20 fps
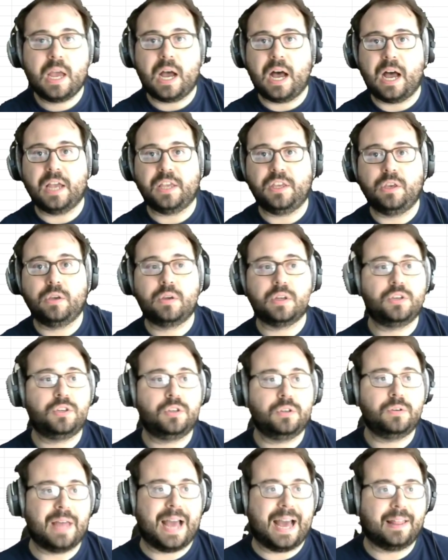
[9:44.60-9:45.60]
you can
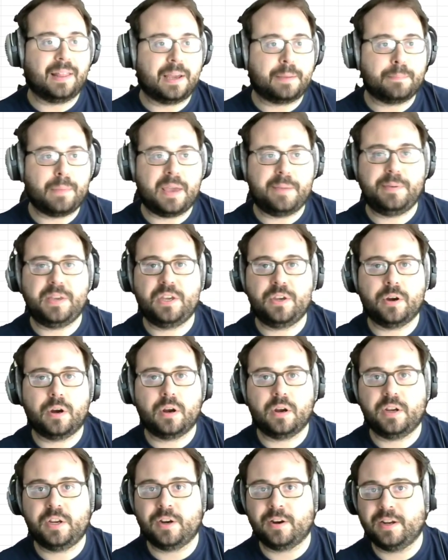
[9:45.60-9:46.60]
do that. Like maybe
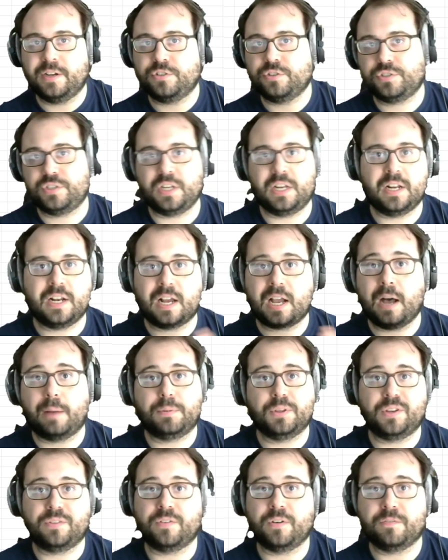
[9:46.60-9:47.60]
you're interested in a couple
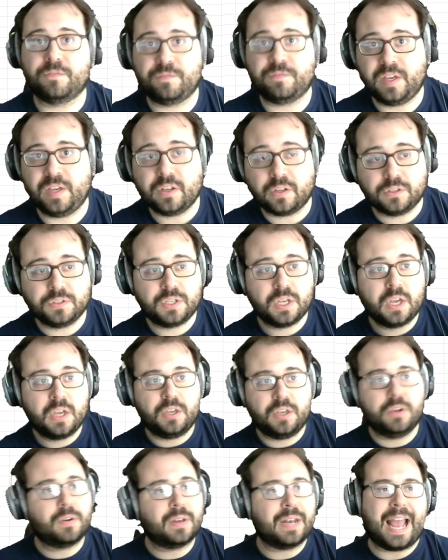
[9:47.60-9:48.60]
different fields.
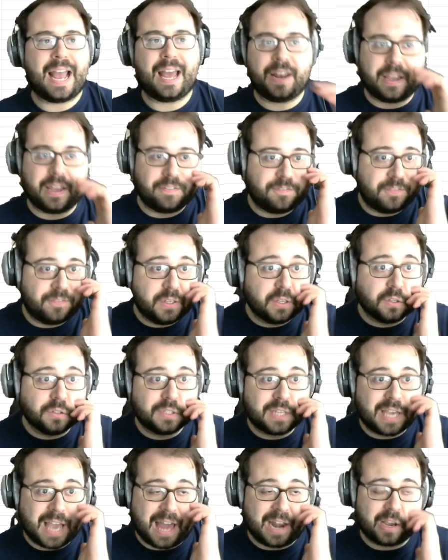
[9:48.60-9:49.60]
You can add a
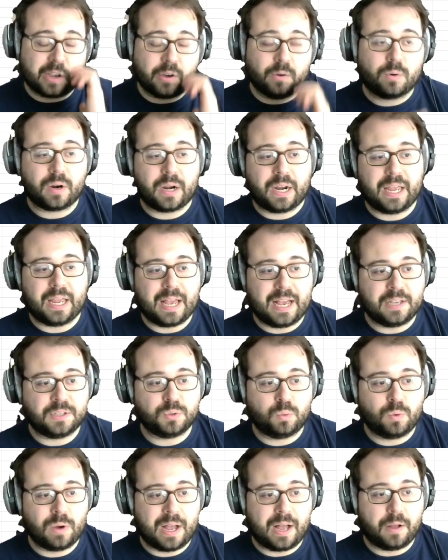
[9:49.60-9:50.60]
field category as
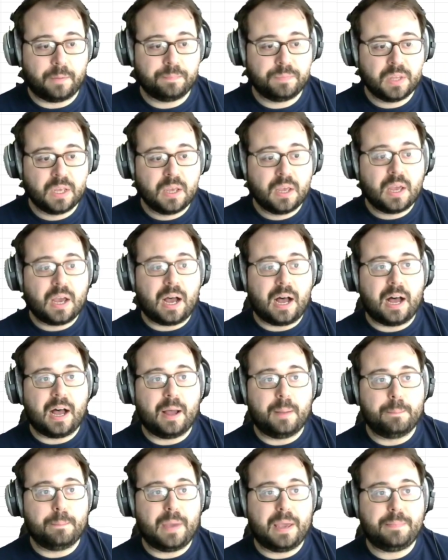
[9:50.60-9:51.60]
well.
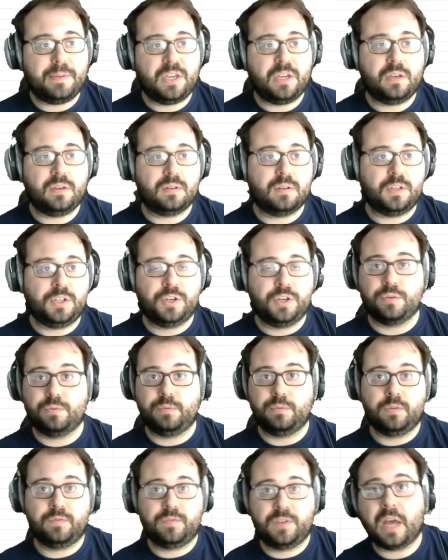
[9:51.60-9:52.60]
Maybe
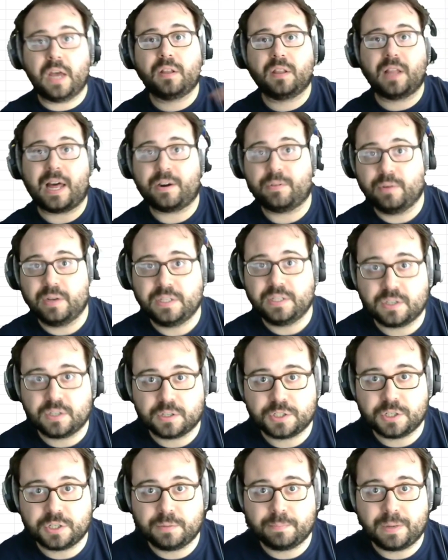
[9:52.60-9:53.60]
you've done a lot of
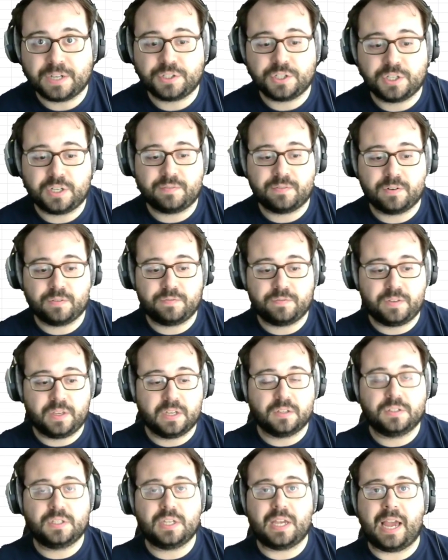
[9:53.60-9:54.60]
research in a bunch of different
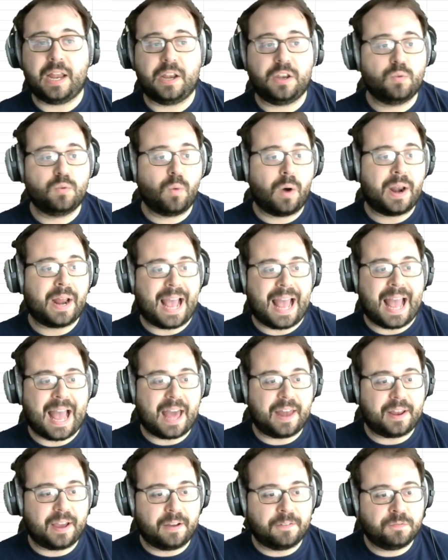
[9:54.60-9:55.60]
fields and you want to
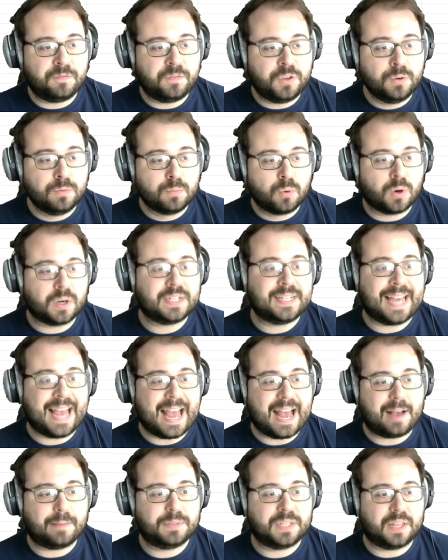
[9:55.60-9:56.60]
add a few more
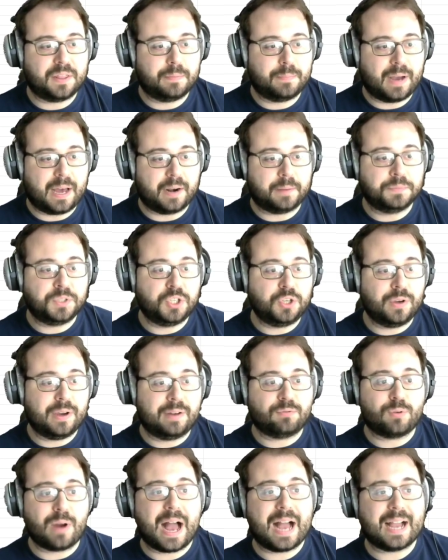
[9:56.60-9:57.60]
tabs on the bottom. So you have
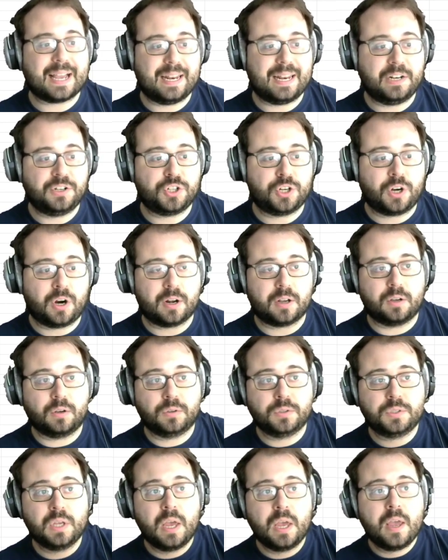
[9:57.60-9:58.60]
rocket engine
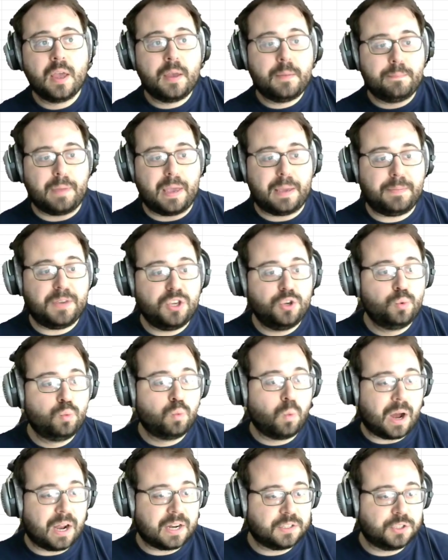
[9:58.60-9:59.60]
articles. Maybe you
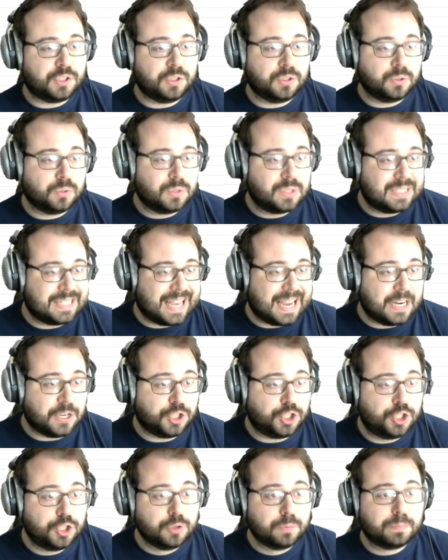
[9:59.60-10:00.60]
want to say
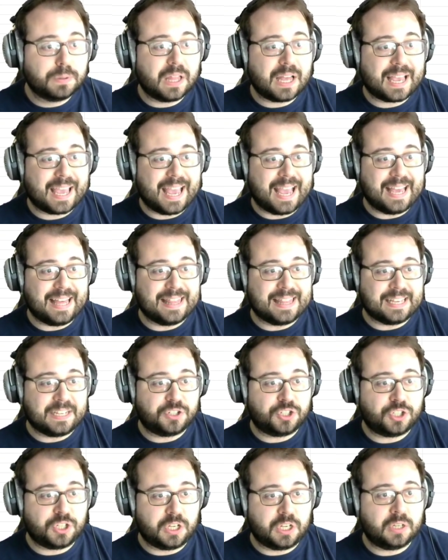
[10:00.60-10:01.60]
duplicate this
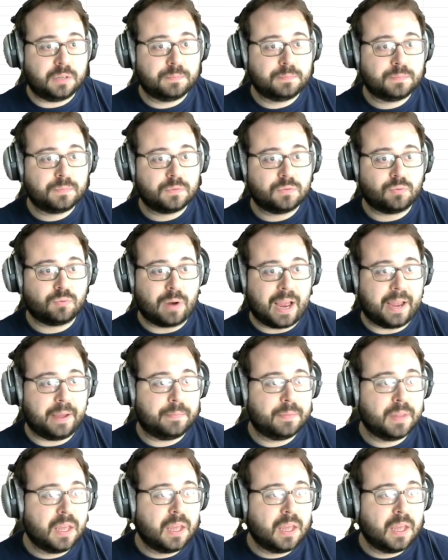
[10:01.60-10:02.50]
sheet right?